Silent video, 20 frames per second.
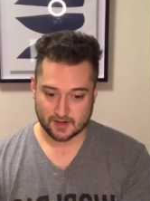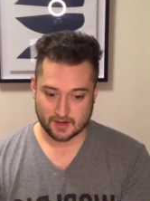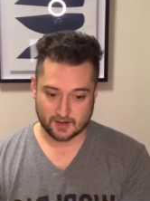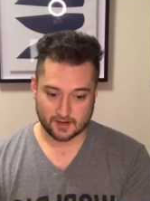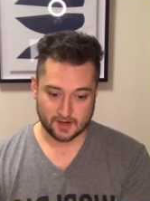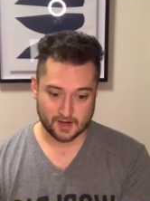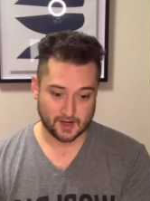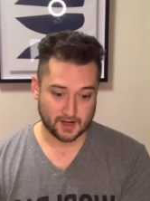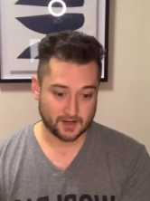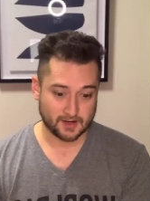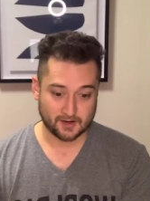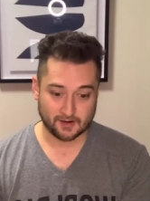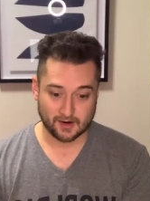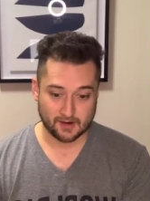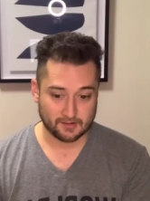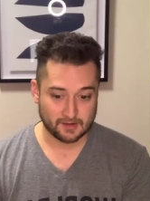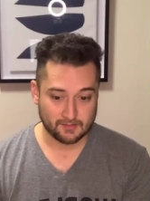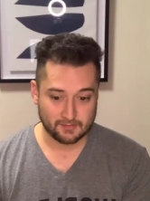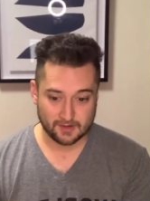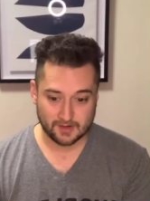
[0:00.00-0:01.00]
uh, here,
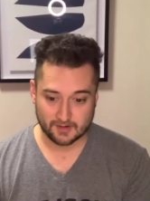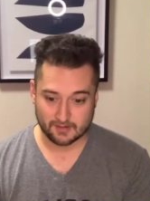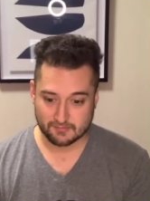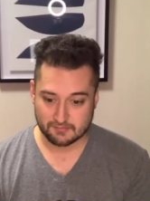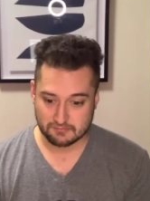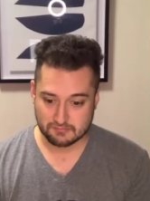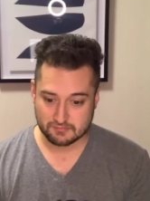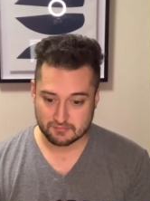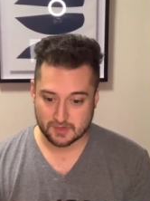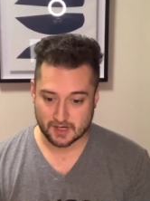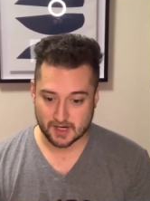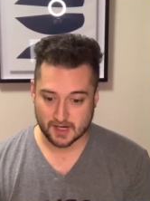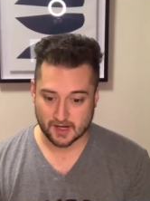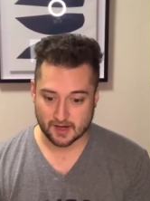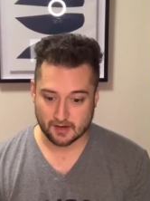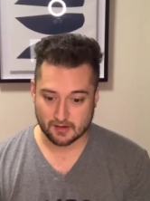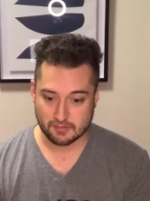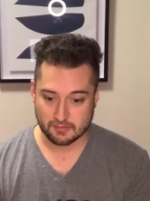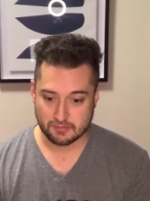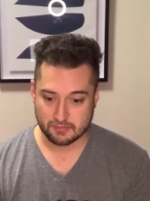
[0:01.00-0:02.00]
uh, let me,
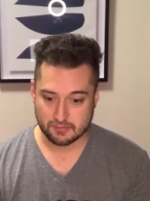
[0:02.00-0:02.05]
yeah.